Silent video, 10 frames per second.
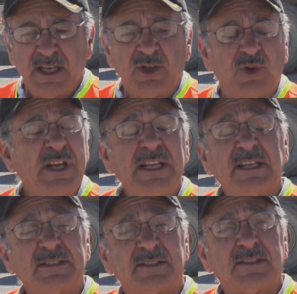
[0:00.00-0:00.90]

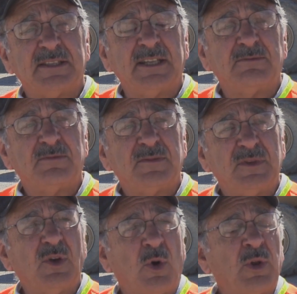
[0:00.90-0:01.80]
ingredients that
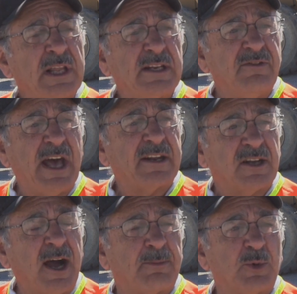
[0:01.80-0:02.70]
only Nevada
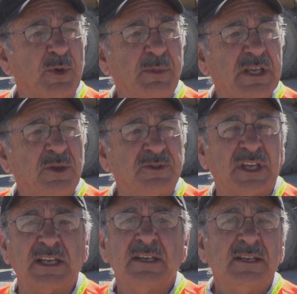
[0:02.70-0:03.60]
Copper would be
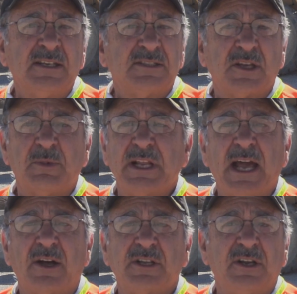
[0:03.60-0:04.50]
using.
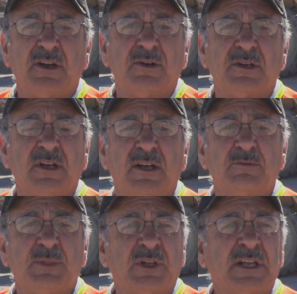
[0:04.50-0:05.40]
Somebody out here
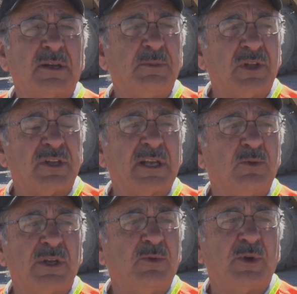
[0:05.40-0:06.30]
building a
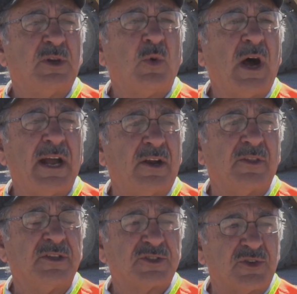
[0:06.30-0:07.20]
building wouldn't
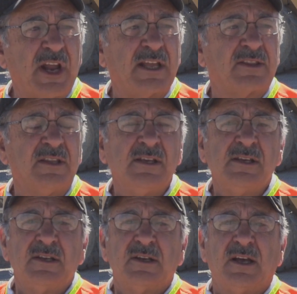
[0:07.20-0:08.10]
require the strength
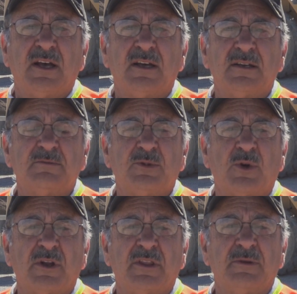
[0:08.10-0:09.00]

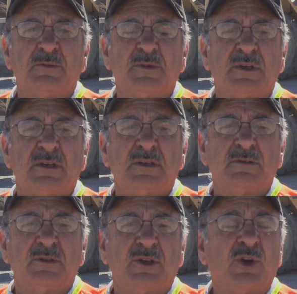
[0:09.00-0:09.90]
or the
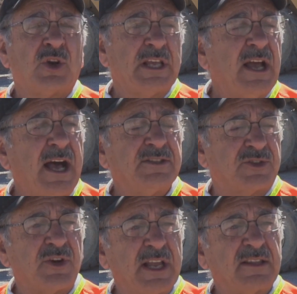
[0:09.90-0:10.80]
early high
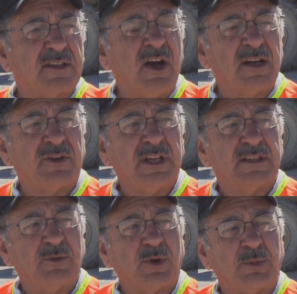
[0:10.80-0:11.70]
strength
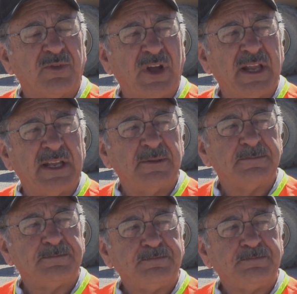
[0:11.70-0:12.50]
concrete that we're providing.